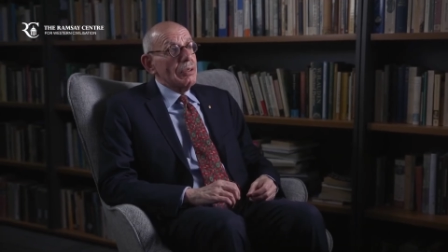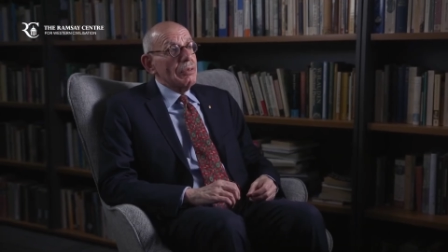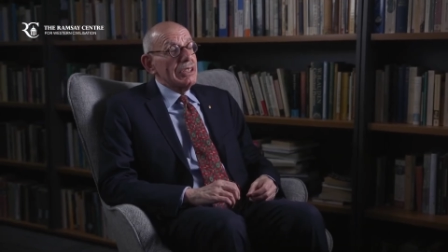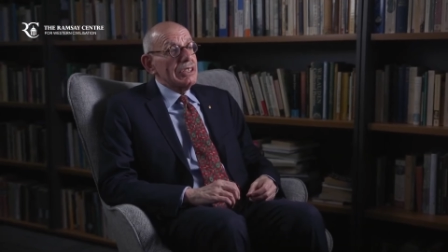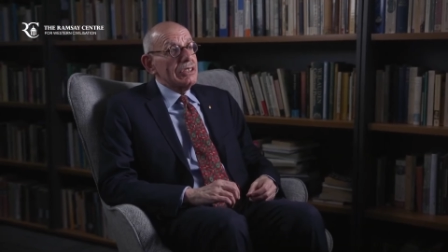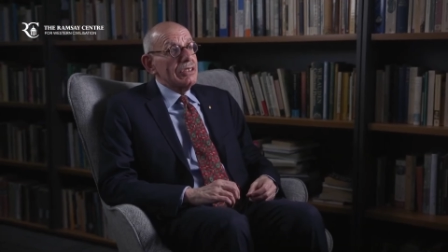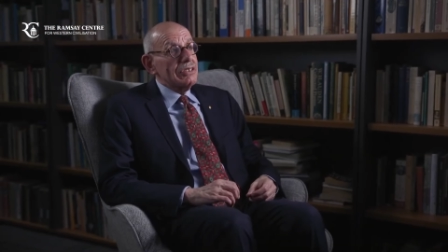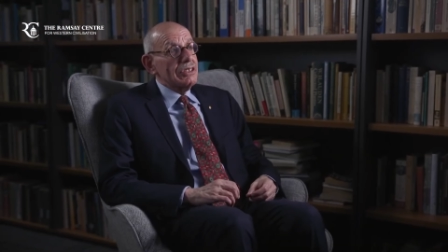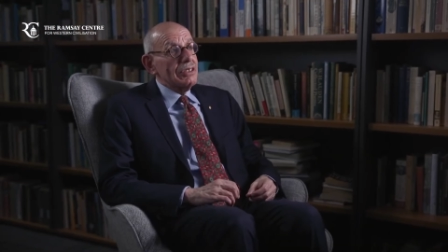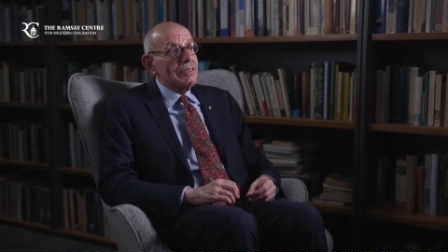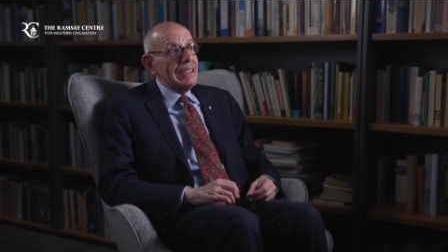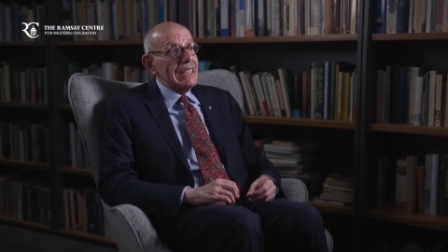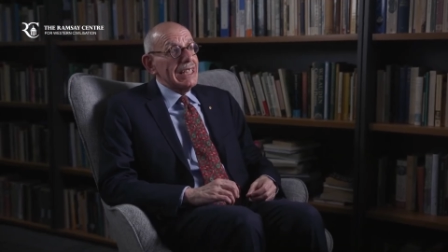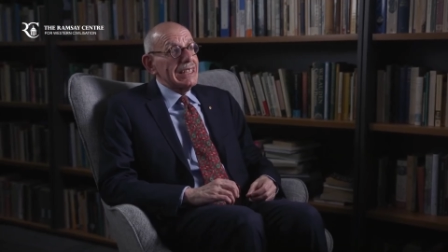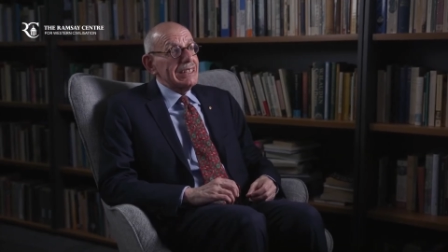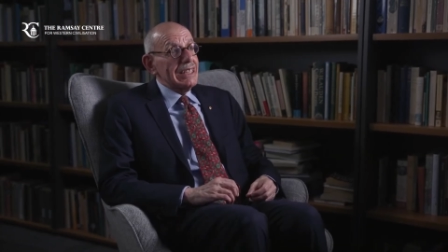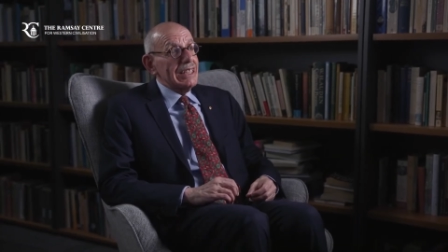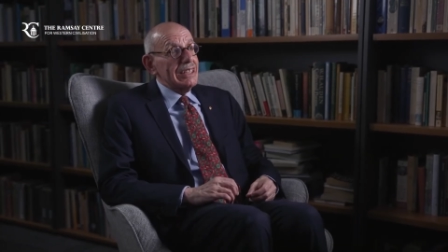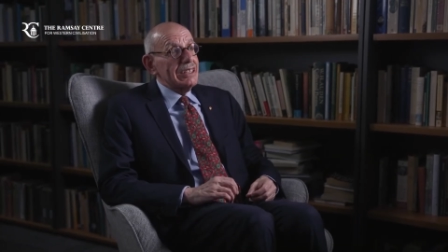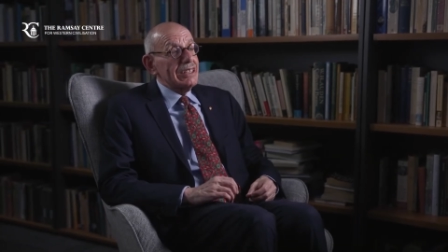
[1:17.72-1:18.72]
Western
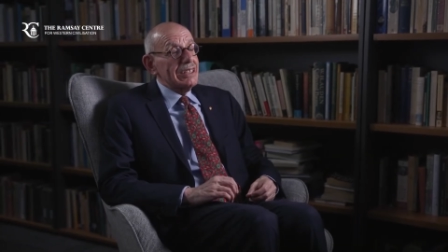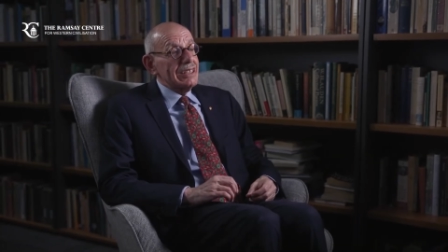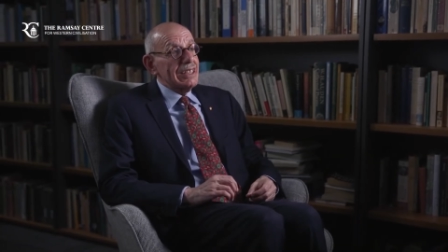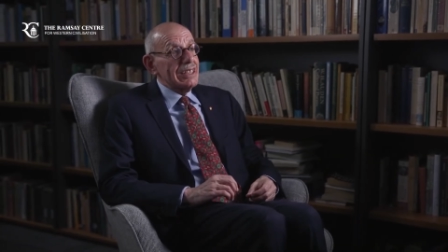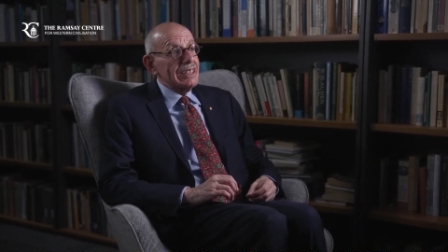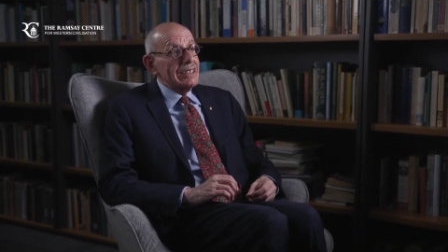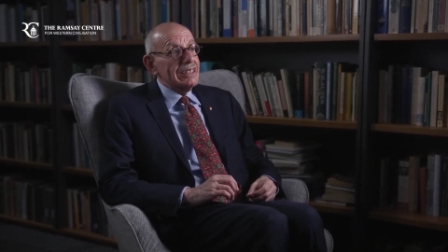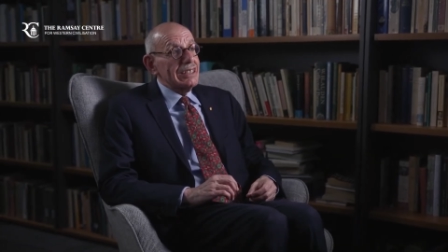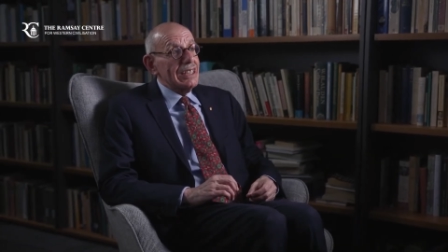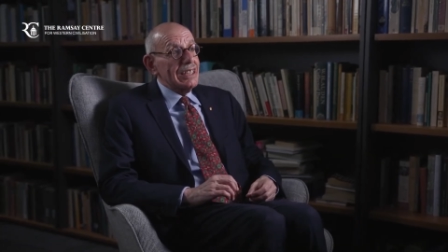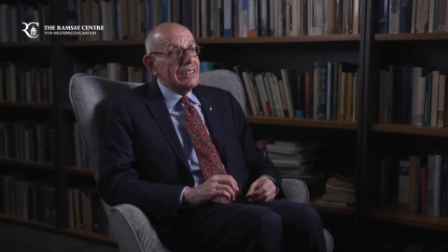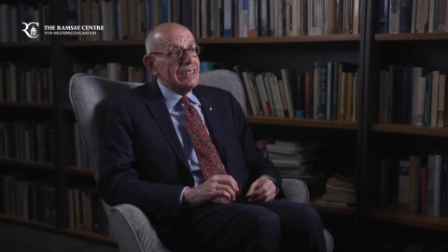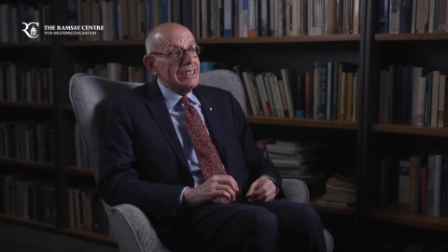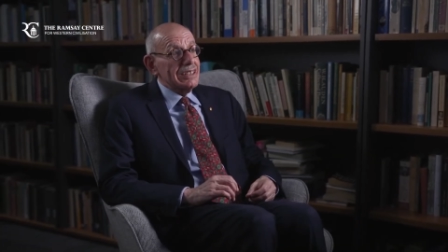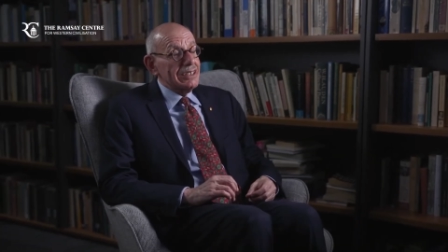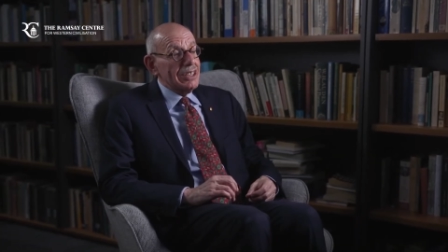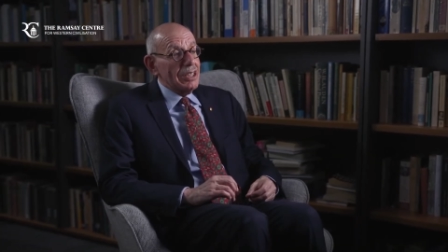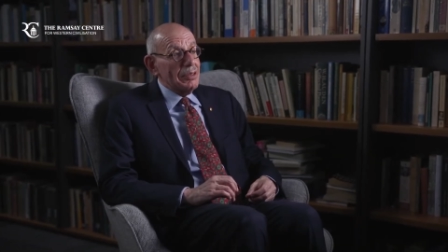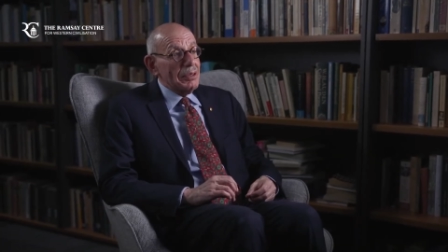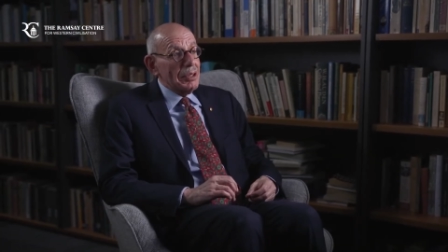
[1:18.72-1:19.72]
civilization as such
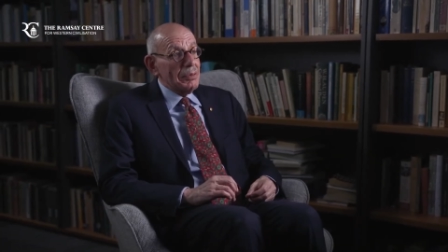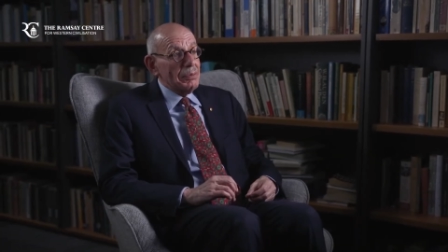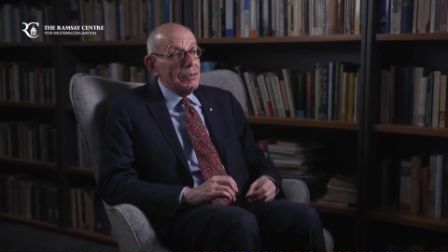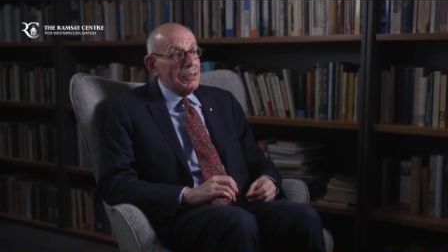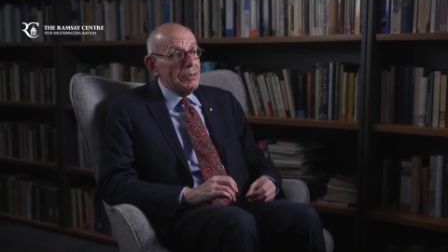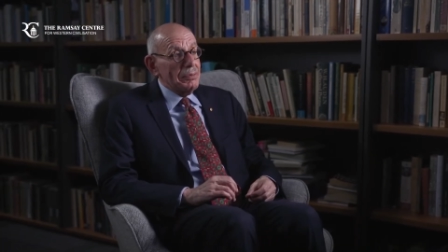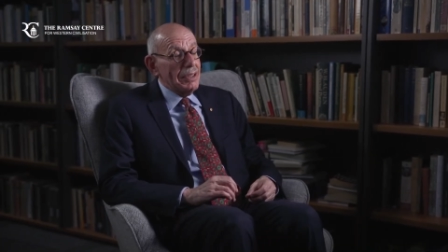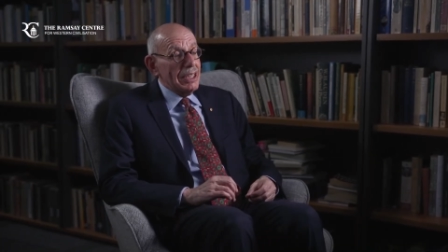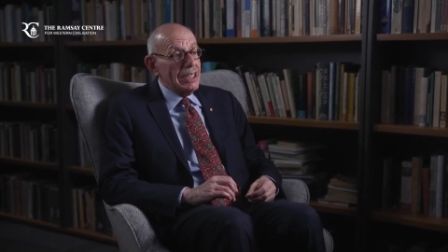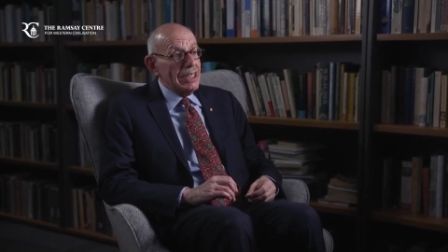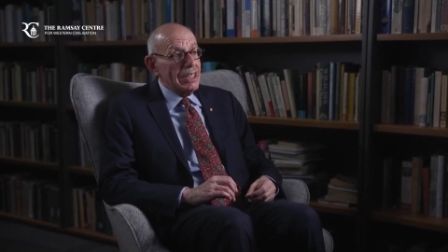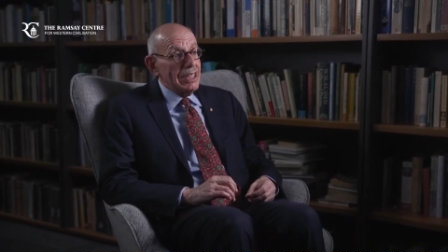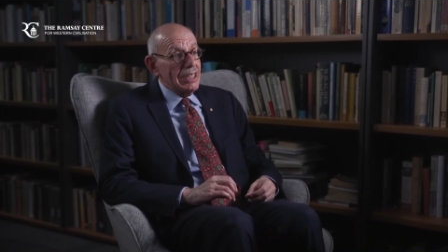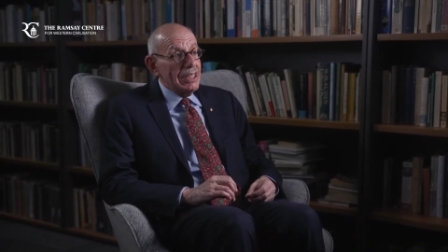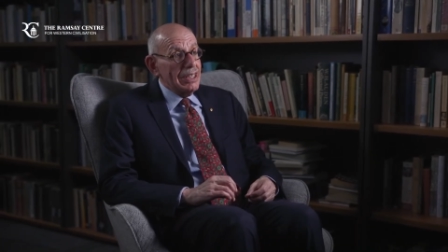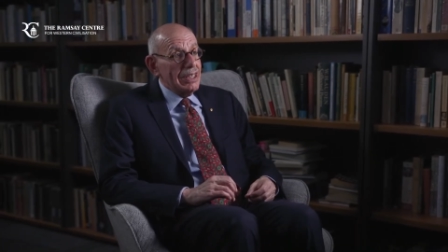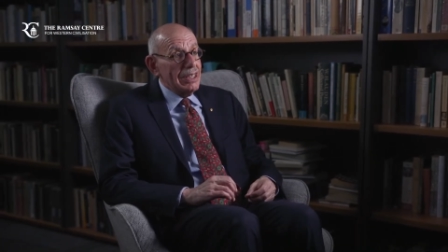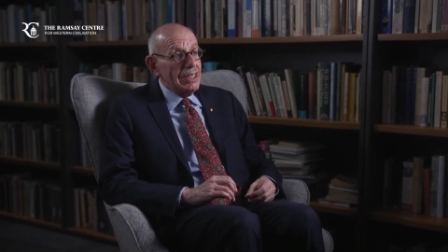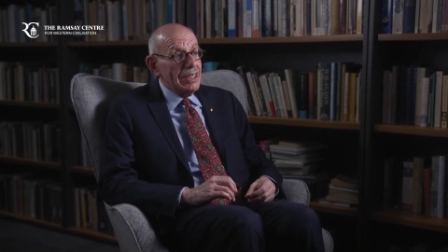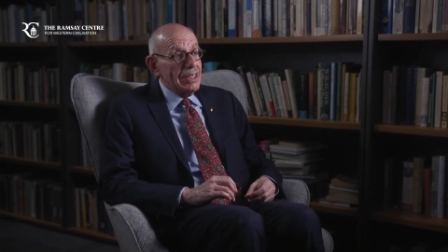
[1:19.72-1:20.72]
has come up with
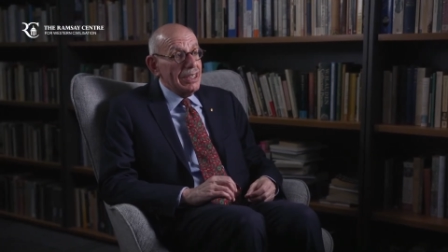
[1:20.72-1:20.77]
many